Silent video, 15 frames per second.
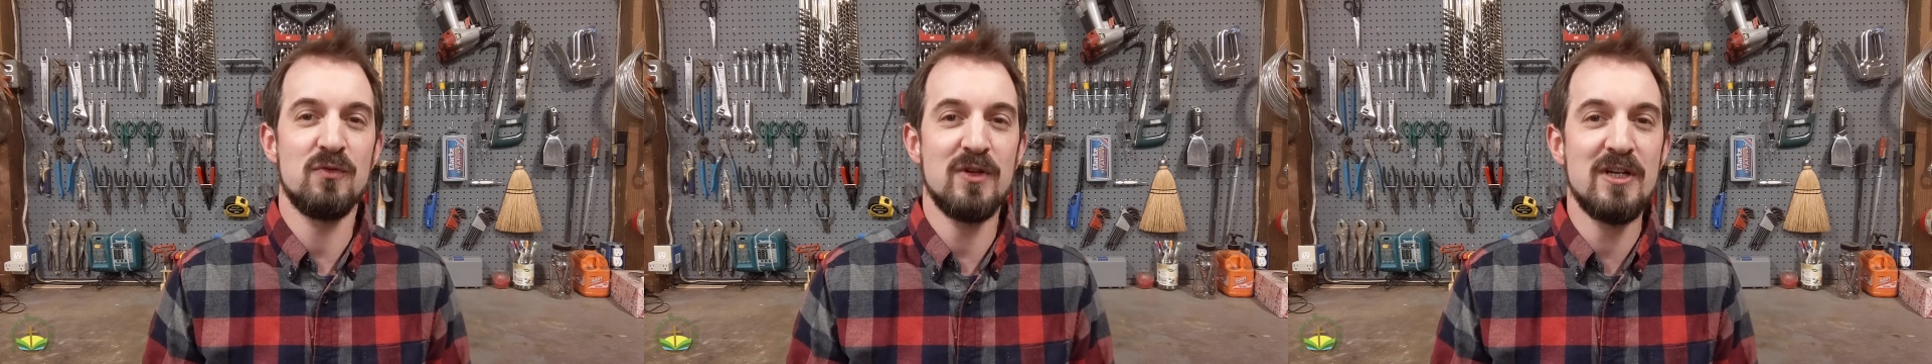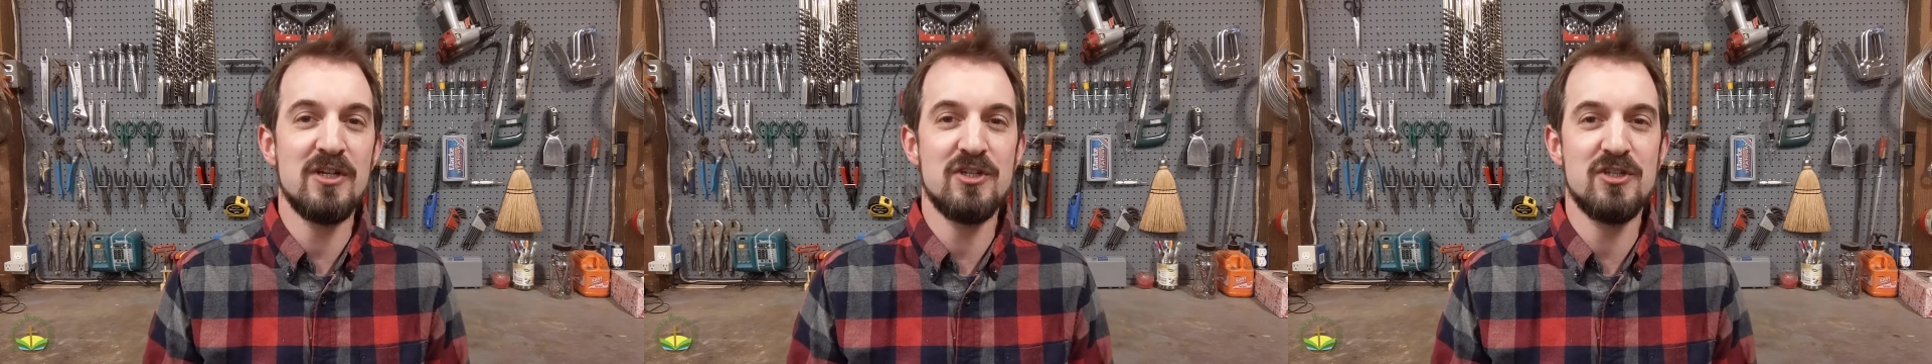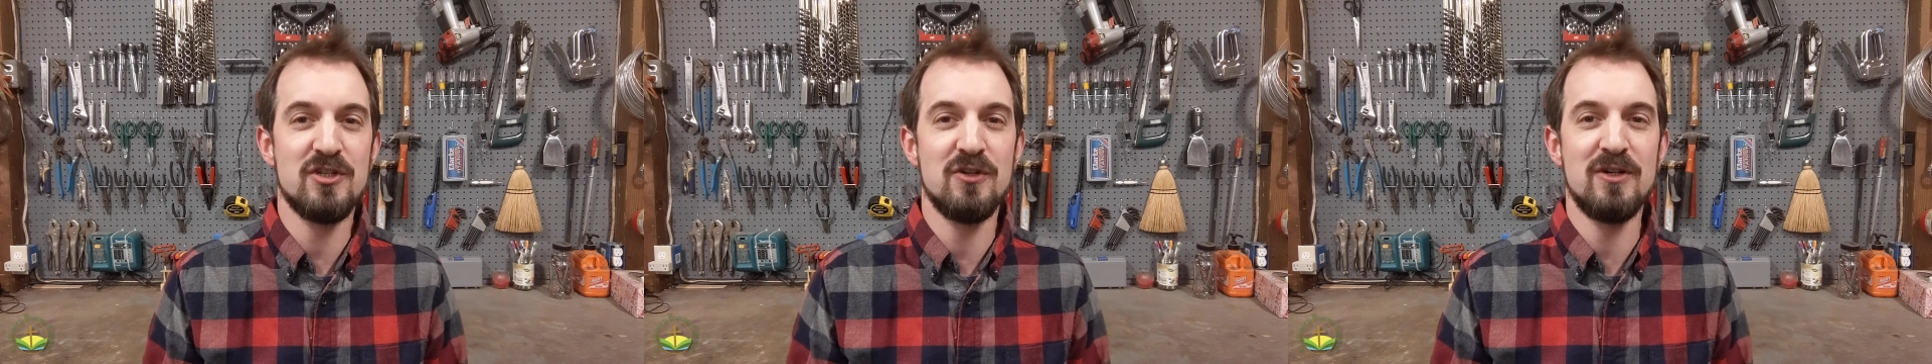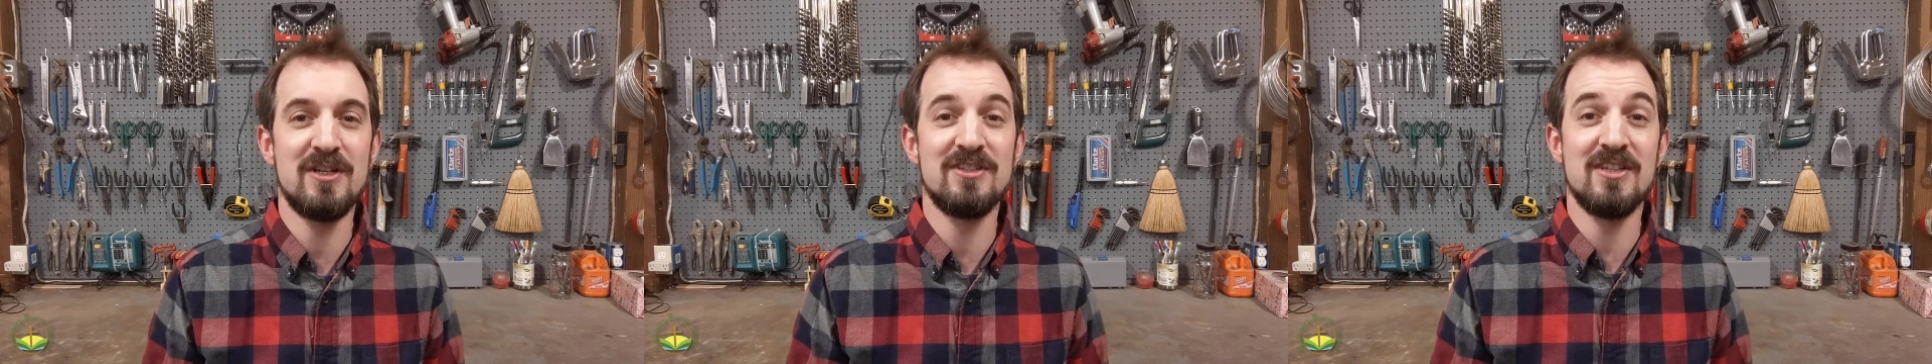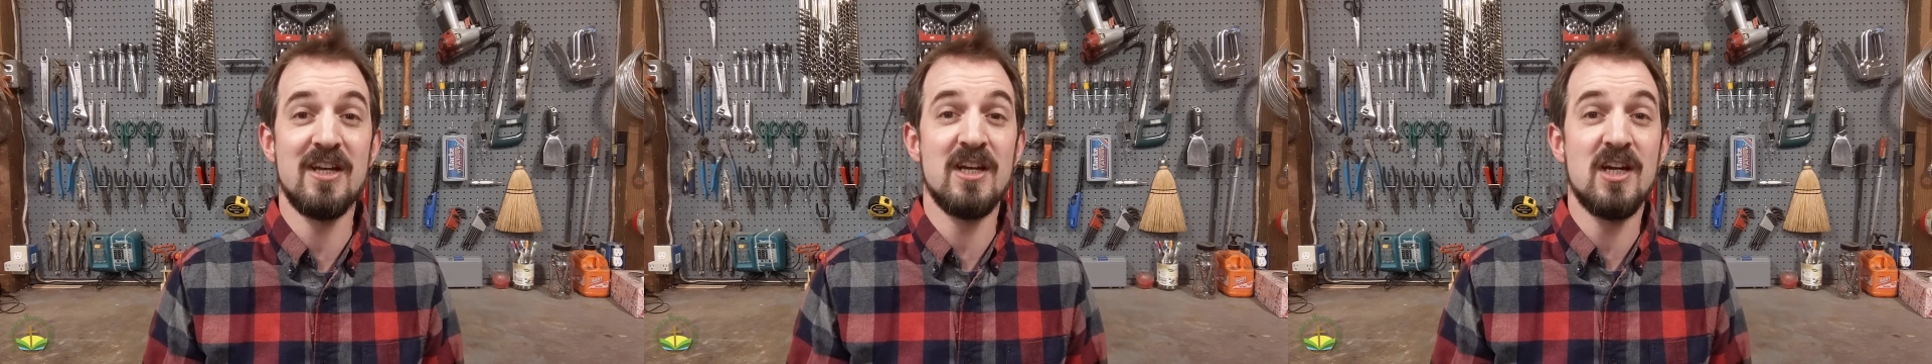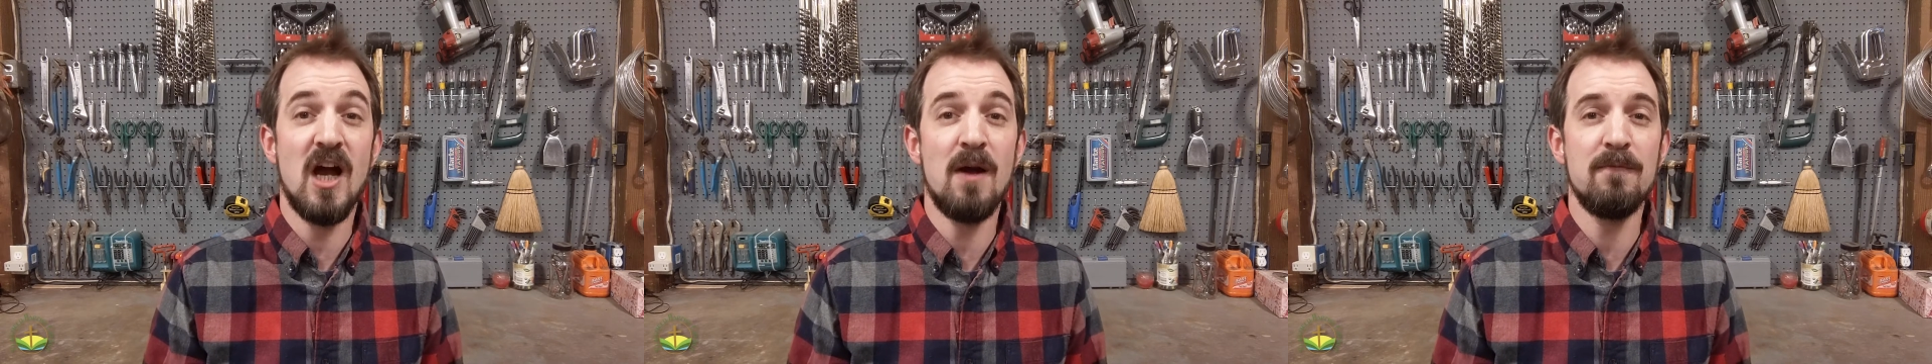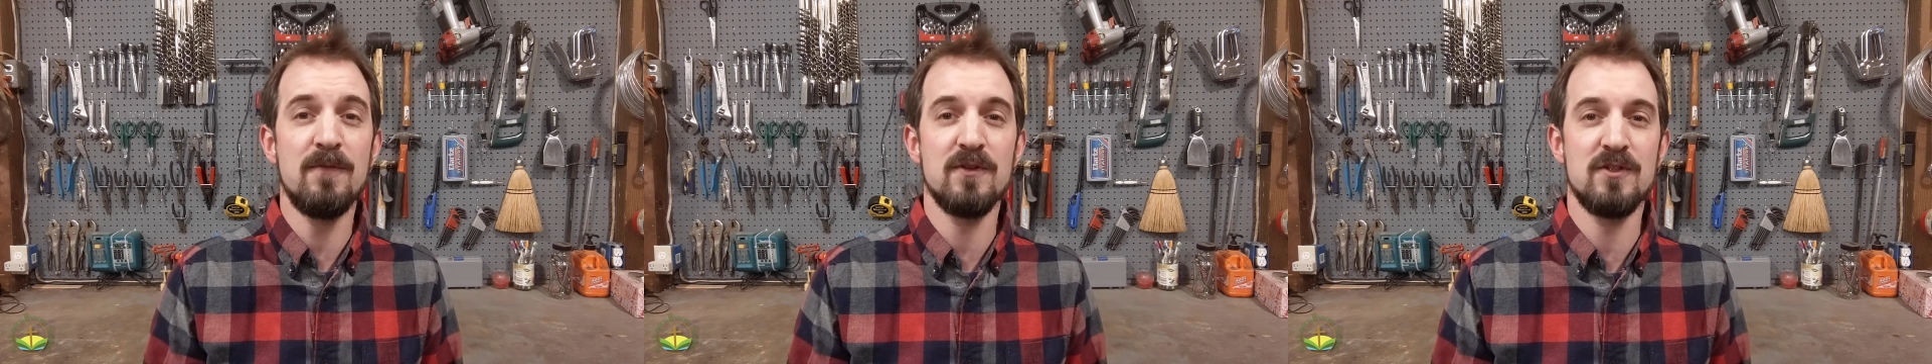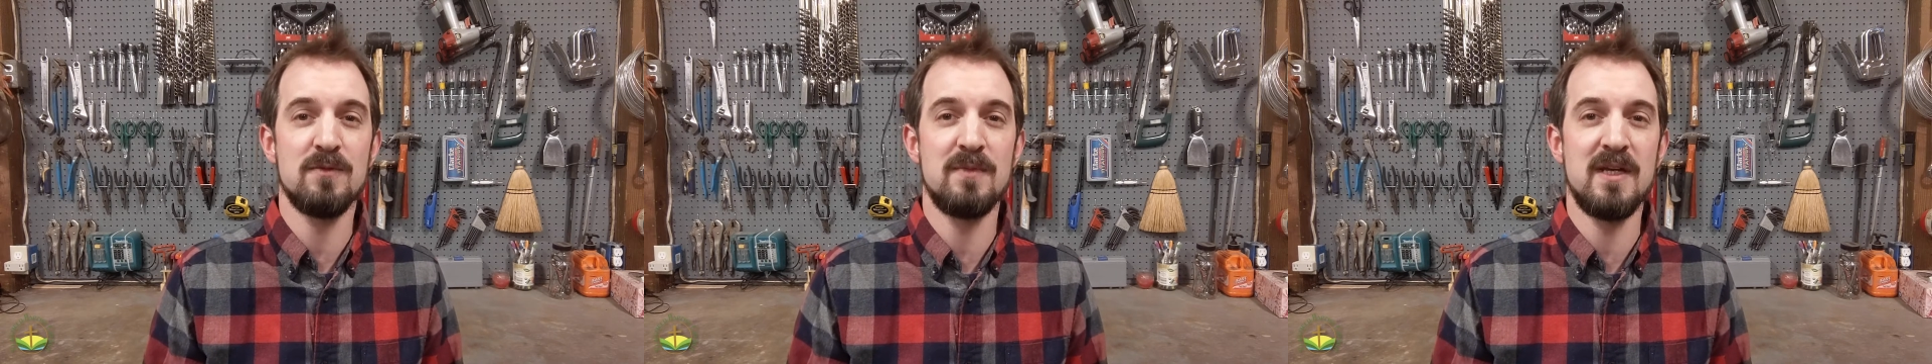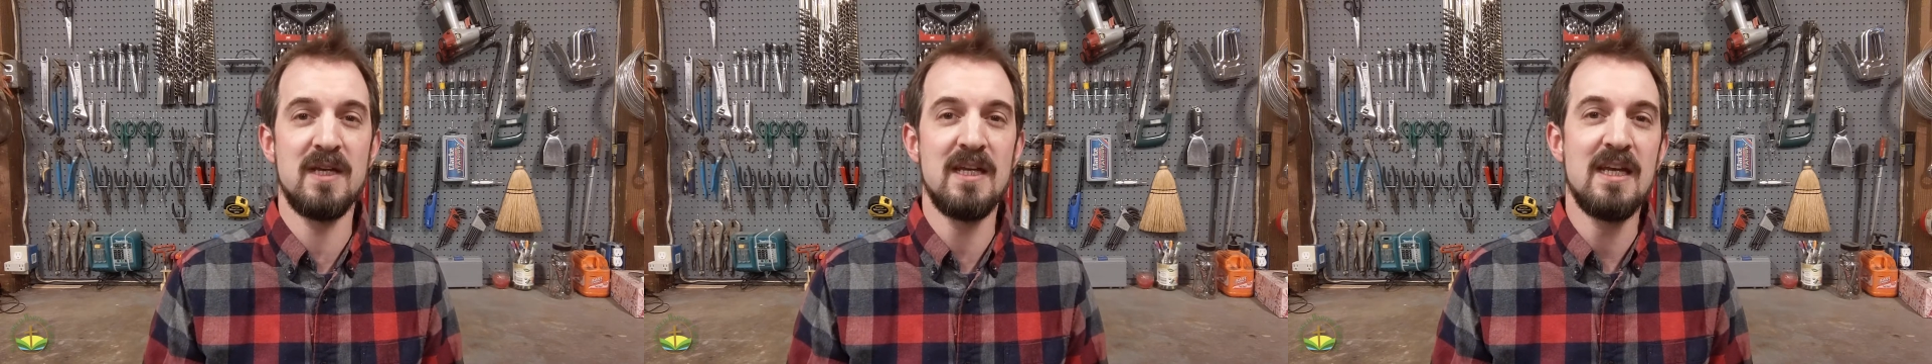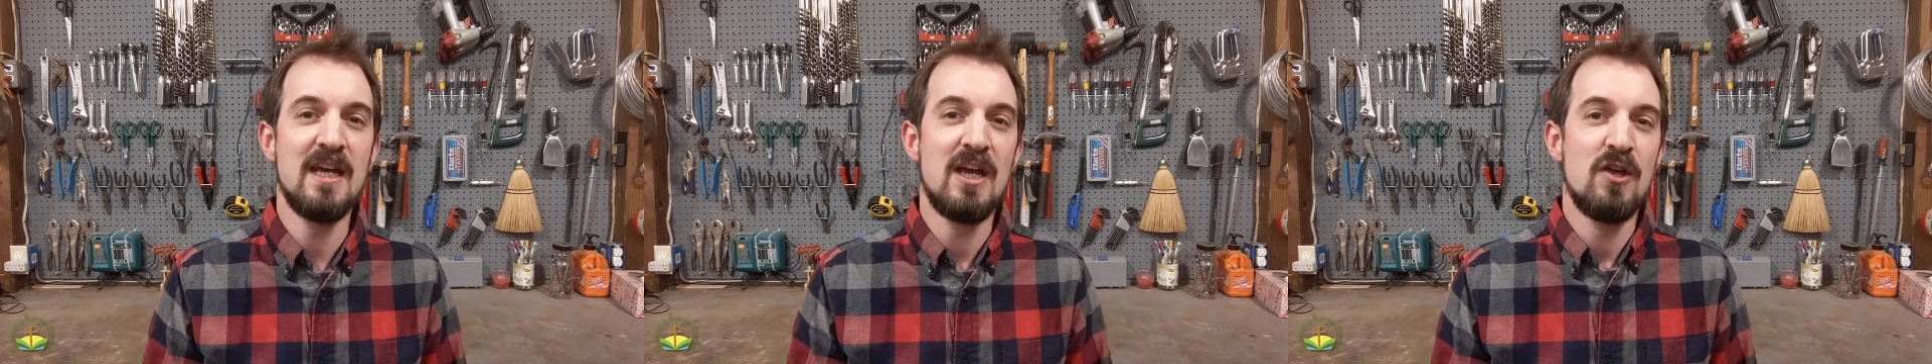reassurance and comfort to me